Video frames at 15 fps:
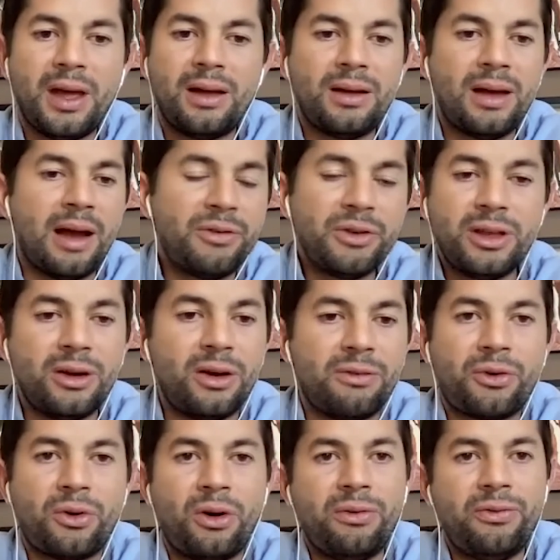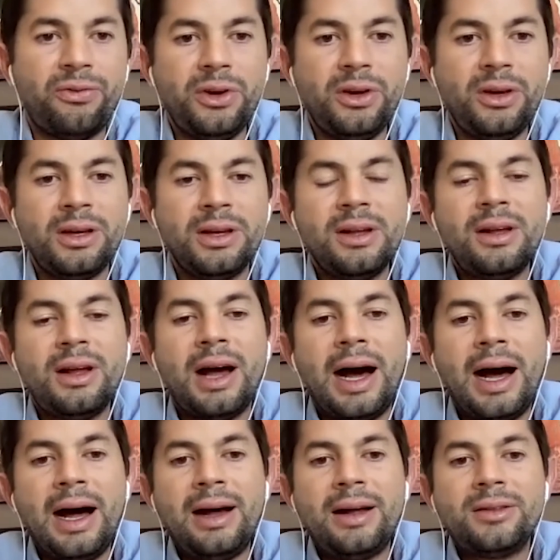everything of coffee,
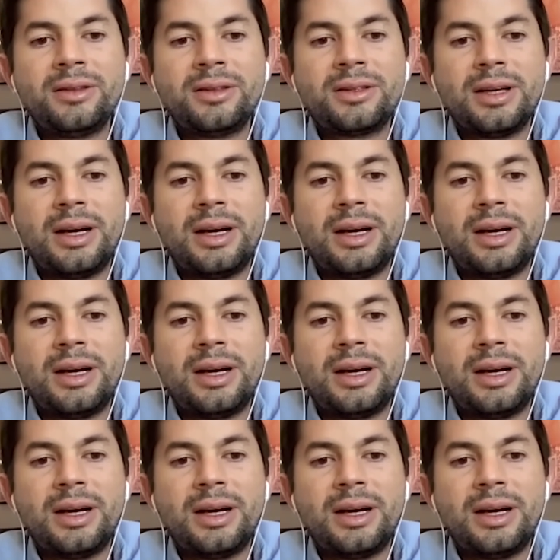and